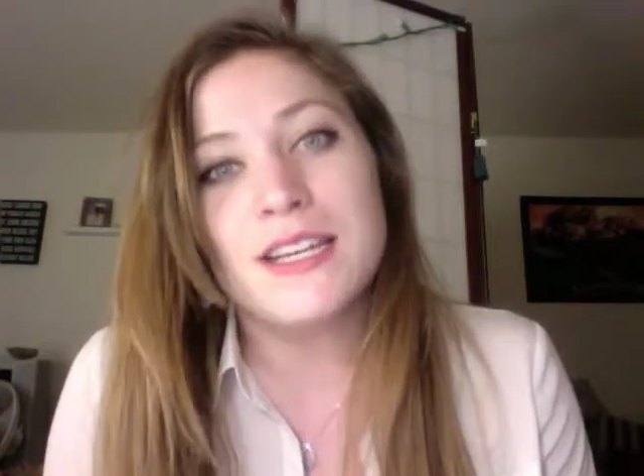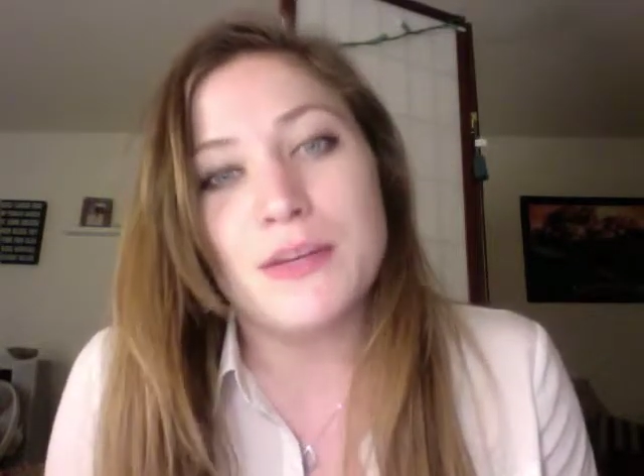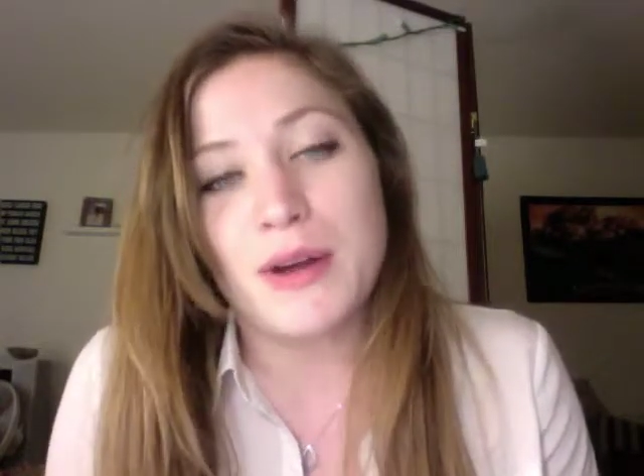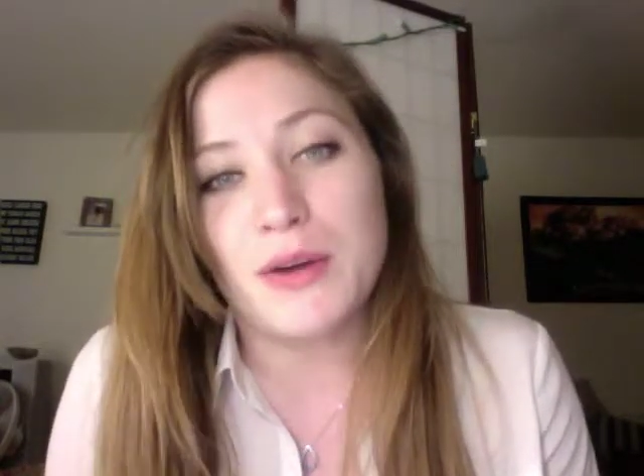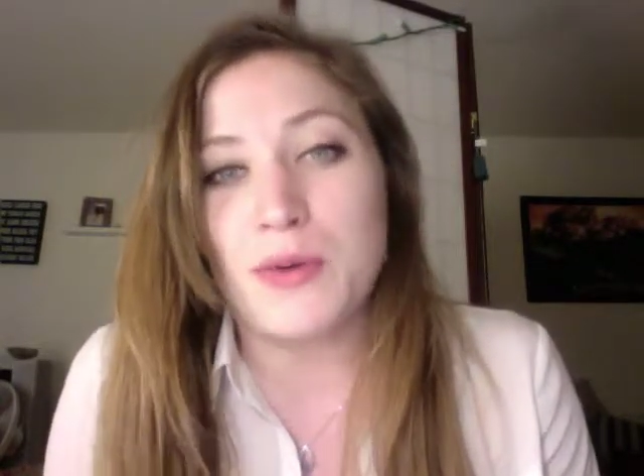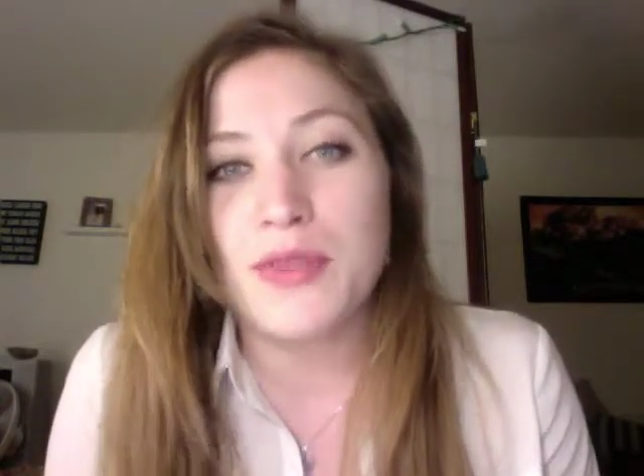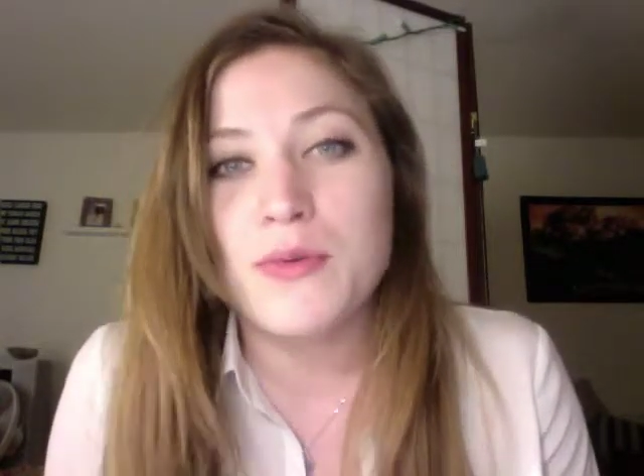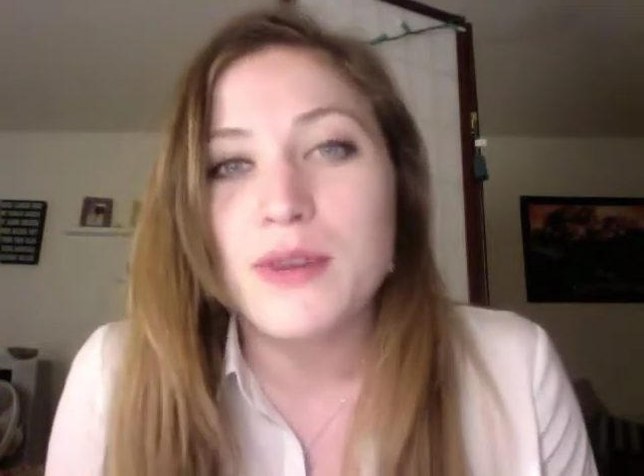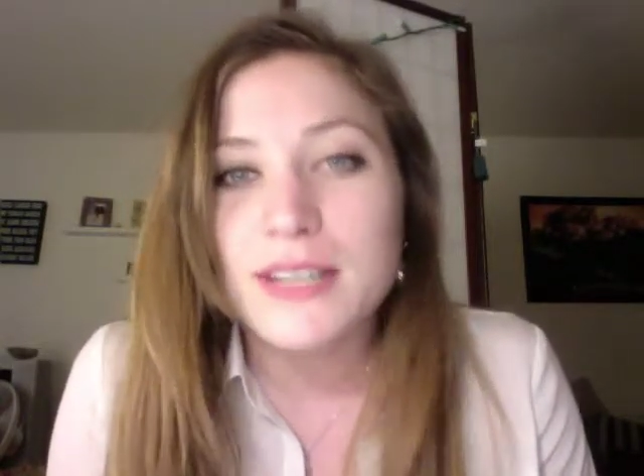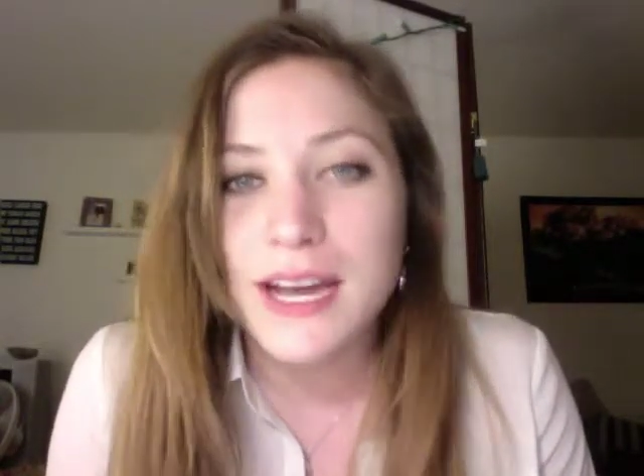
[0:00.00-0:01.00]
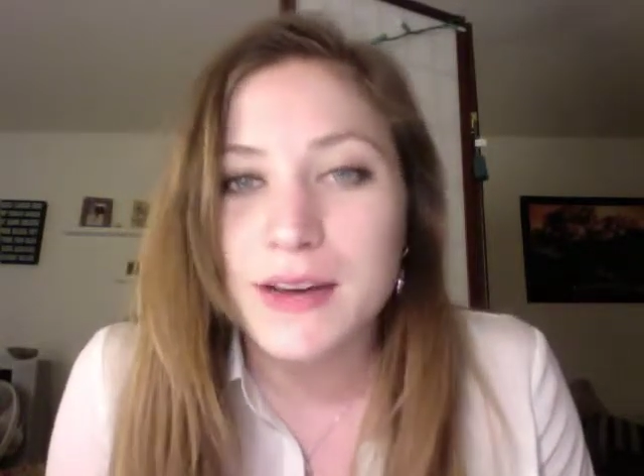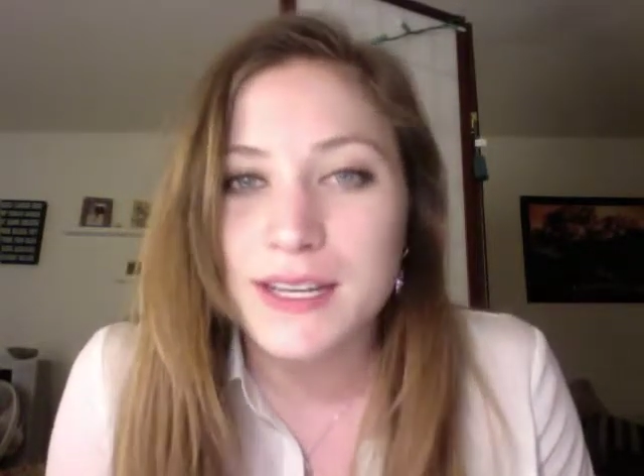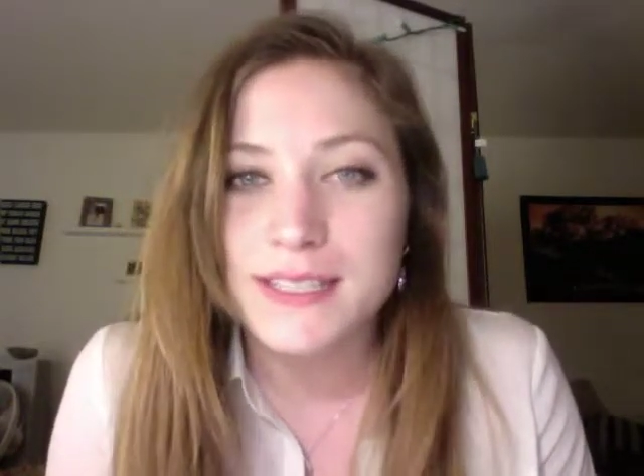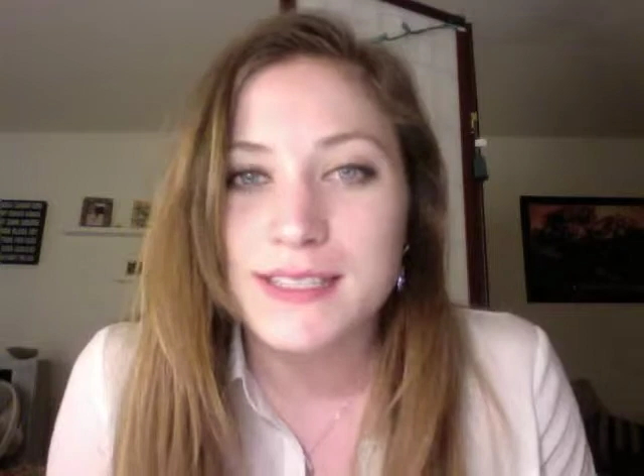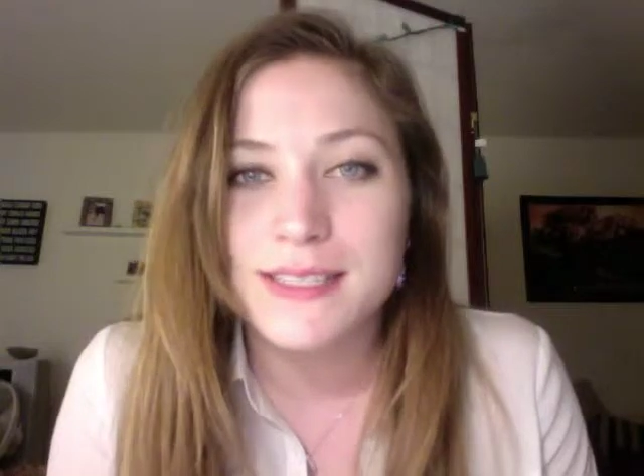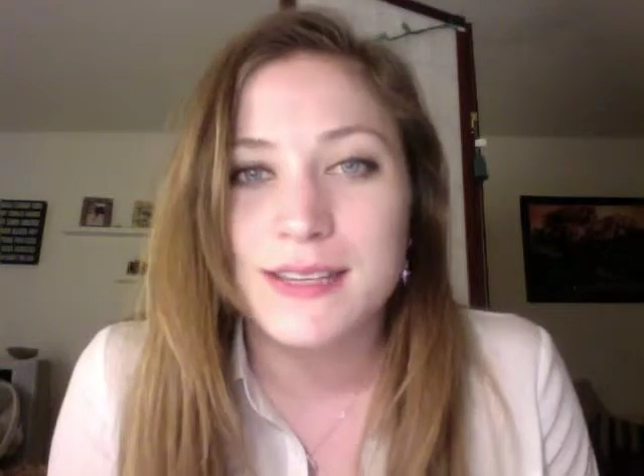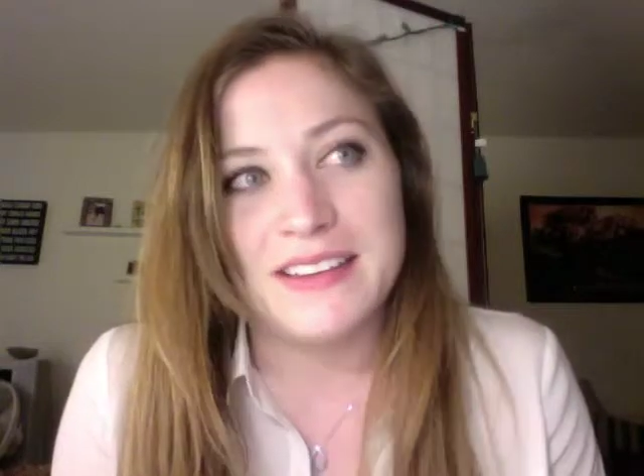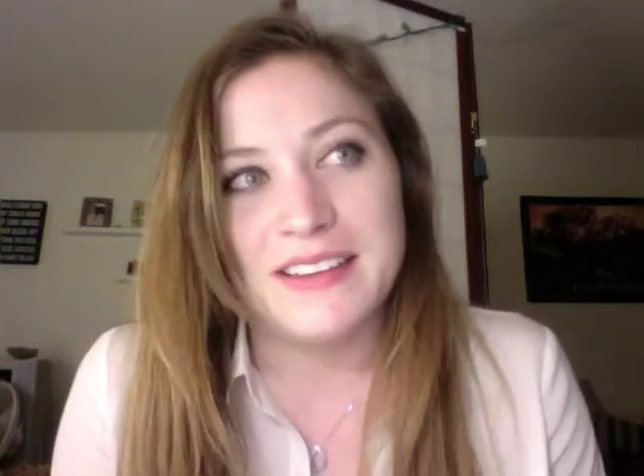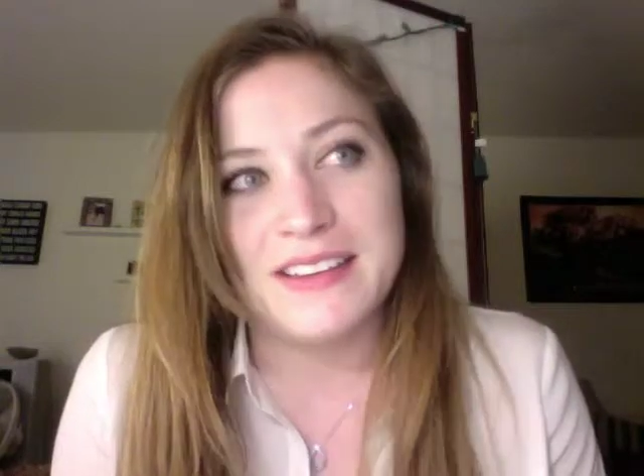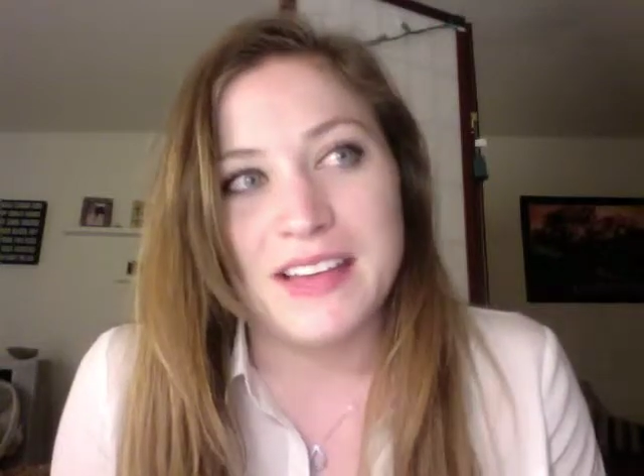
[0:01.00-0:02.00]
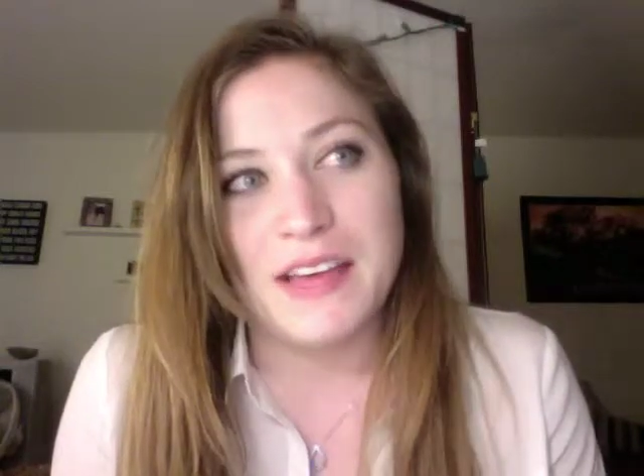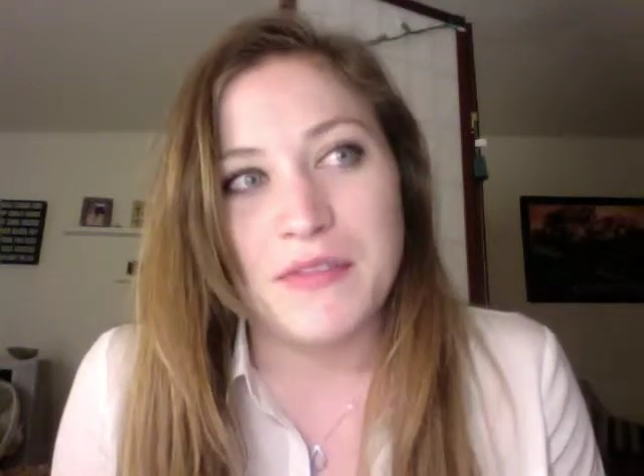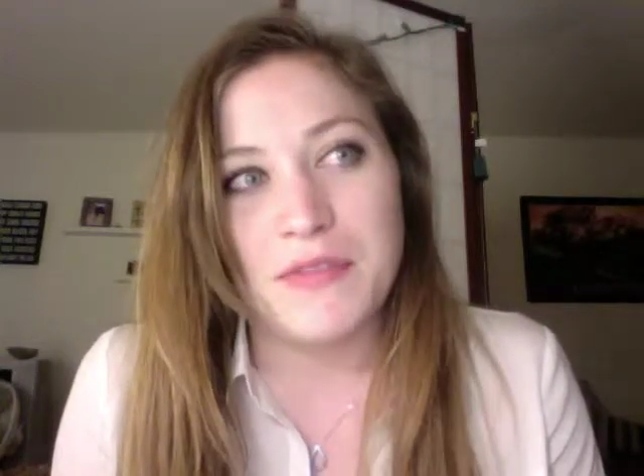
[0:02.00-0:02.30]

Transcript: no matter what the word count is. Heaven